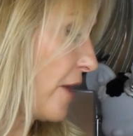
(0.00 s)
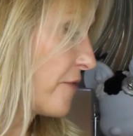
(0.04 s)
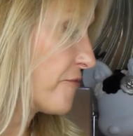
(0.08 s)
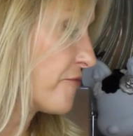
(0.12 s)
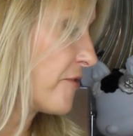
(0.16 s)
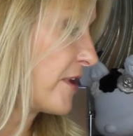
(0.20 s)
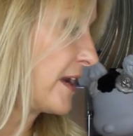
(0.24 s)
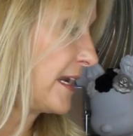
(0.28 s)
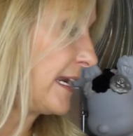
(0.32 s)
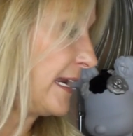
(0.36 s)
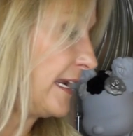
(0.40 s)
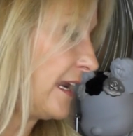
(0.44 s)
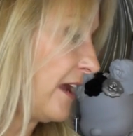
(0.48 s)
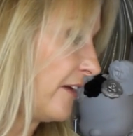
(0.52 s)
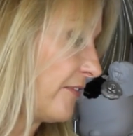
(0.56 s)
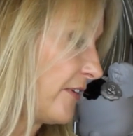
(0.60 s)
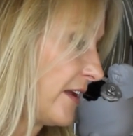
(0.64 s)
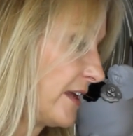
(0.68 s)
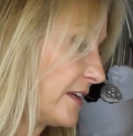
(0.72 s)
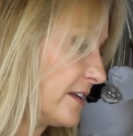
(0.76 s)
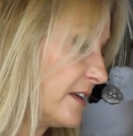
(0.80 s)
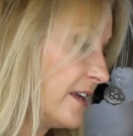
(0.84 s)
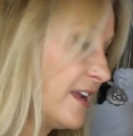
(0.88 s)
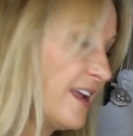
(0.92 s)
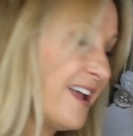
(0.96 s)
I really love
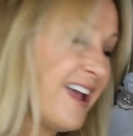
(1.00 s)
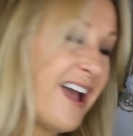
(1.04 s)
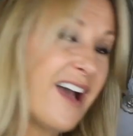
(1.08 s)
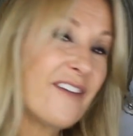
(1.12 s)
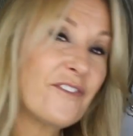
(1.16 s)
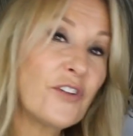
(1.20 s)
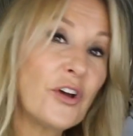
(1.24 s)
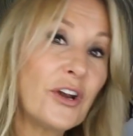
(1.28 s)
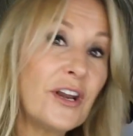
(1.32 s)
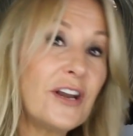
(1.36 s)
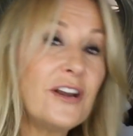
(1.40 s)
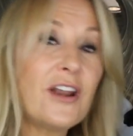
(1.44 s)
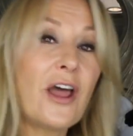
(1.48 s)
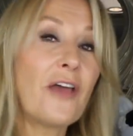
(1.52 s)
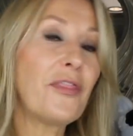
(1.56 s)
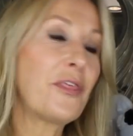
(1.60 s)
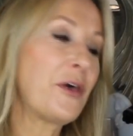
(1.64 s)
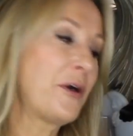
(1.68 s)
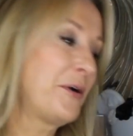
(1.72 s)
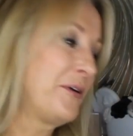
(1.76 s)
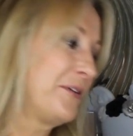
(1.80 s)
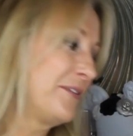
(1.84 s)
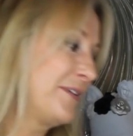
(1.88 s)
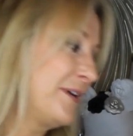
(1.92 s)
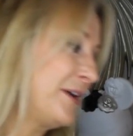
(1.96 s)
it. I've got
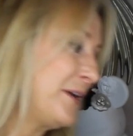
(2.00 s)
another